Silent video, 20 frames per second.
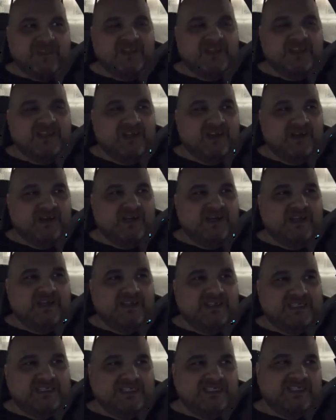you know,
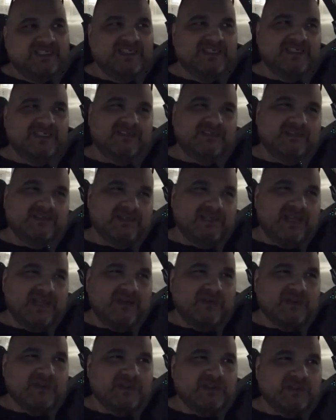it, that
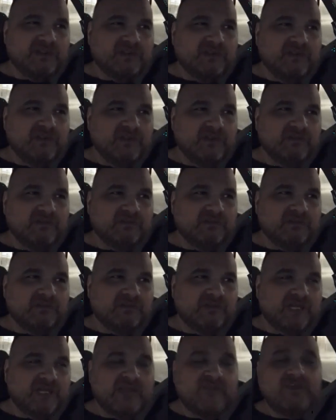was you know
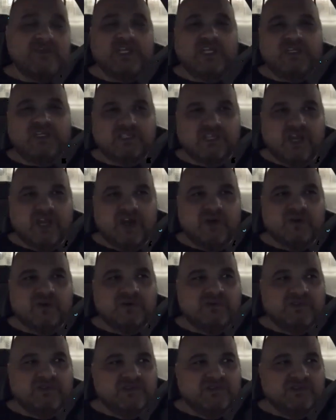11 years ago
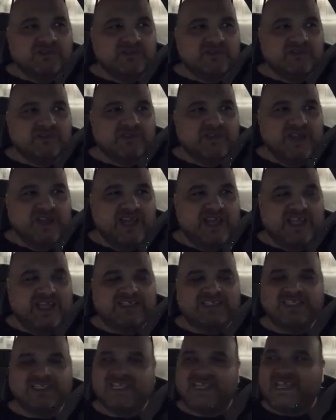and I
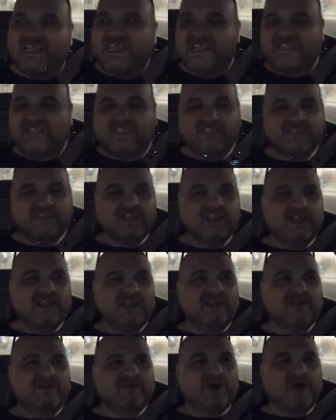sit there and I said,
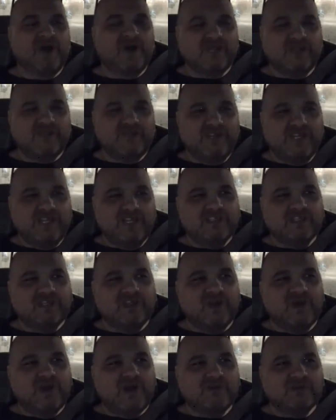well, 11 years
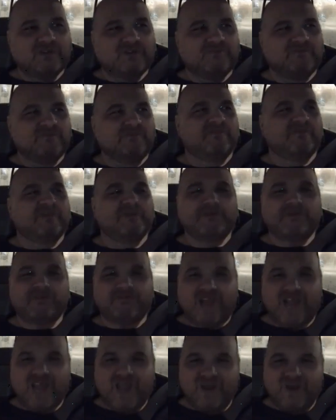ago, I was flipping
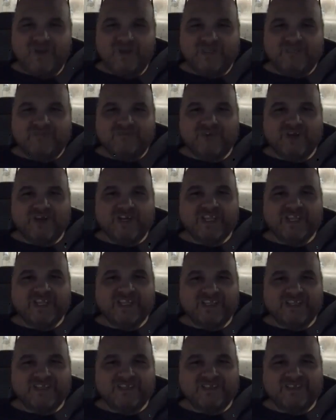around and running
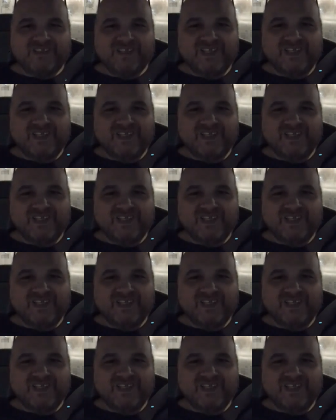and